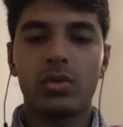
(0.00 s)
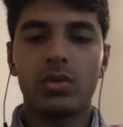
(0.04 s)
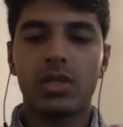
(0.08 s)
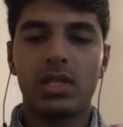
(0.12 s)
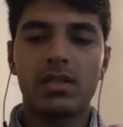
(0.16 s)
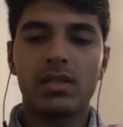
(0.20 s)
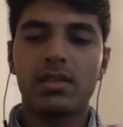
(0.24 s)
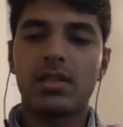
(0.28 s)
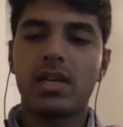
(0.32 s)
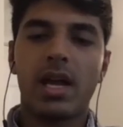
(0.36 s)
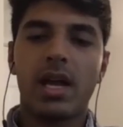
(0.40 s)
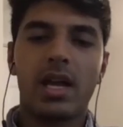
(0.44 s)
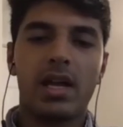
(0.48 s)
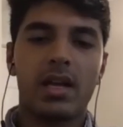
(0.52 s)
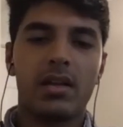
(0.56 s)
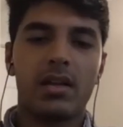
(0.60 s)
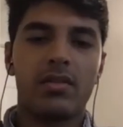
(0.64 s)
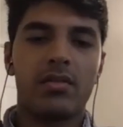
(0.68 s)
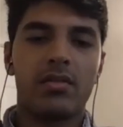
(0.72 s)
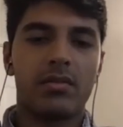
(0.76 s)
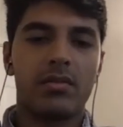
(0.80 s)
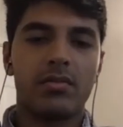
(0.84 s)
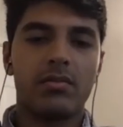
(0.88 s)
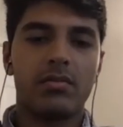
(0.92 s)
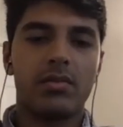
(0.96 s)
cool, this
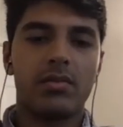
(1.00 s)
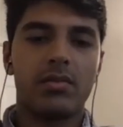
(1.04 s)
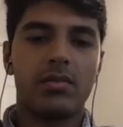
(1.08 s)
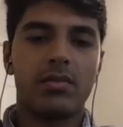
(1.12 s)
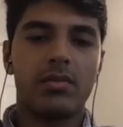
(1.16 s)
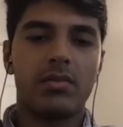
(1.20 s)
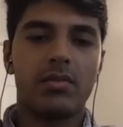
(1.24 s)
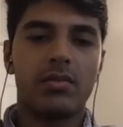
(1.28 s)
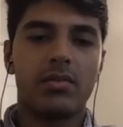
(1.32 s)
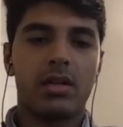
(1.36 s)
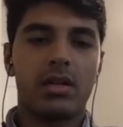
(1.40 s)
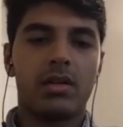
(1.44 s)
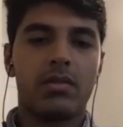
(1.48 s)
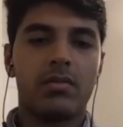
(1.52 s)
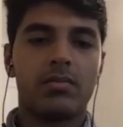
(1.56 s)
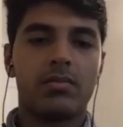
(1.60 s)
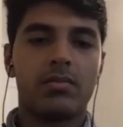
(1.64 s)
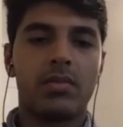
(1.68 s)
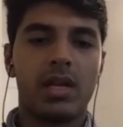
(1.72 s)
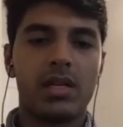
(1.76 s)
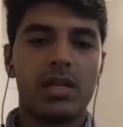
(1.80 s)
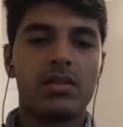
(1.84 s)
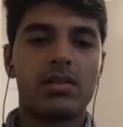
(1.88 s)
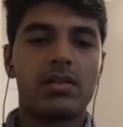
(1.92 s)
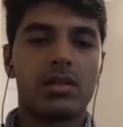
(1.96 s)
guy
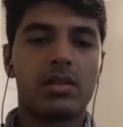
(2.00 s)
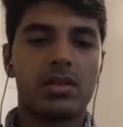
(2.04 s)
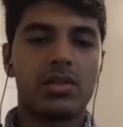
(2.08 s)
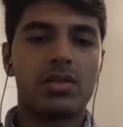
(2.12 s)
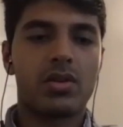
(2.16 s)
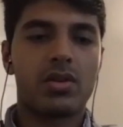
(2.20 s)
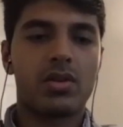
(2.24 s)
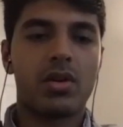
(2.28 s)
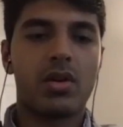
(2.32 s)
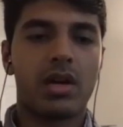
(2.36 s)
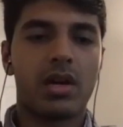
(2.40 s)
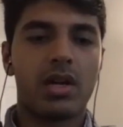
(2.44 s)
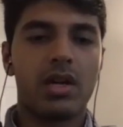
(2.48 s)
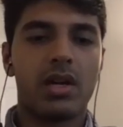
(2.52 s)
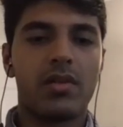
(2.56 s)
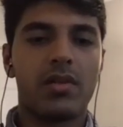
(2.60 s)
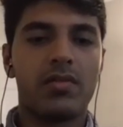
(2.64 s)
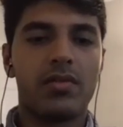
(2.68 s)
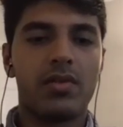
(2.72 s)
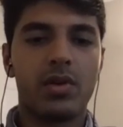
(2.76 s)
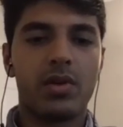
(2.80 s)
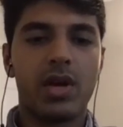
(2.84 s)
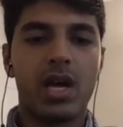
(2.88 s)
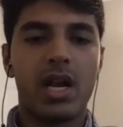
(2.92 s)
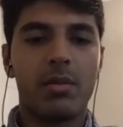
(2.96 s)
is strong
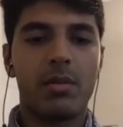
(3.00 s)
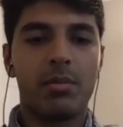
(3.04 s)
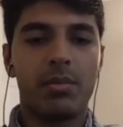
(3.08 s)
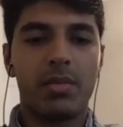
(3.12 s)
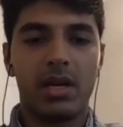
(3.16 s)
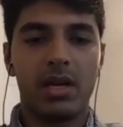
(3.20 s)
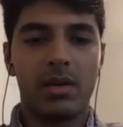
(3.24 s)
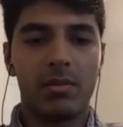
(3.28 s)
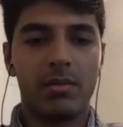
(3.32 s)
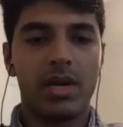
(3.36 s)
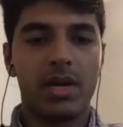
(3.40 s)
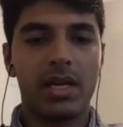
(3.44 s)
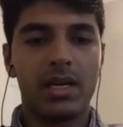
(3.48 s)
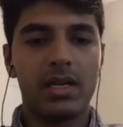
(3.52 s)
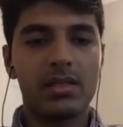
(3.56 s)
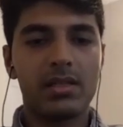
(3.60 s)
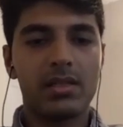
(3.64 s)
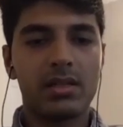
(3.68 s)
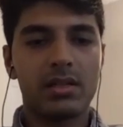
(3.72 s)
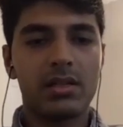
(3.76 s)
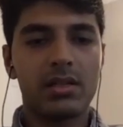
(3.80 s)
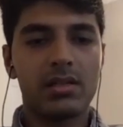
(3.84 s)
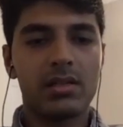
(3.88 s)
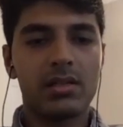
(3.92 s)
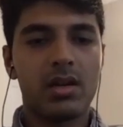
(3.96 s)
enough to help me in my
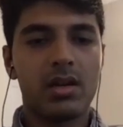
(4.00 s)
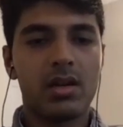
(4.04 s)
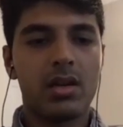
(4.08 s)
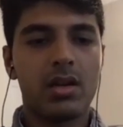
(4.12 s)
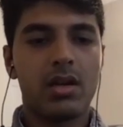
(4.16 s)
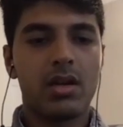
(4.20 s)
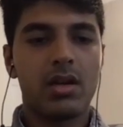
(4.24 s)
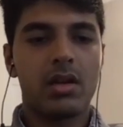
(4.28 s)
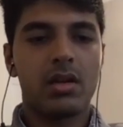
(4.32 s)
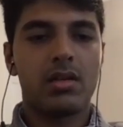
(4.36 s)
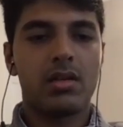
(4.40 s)
research,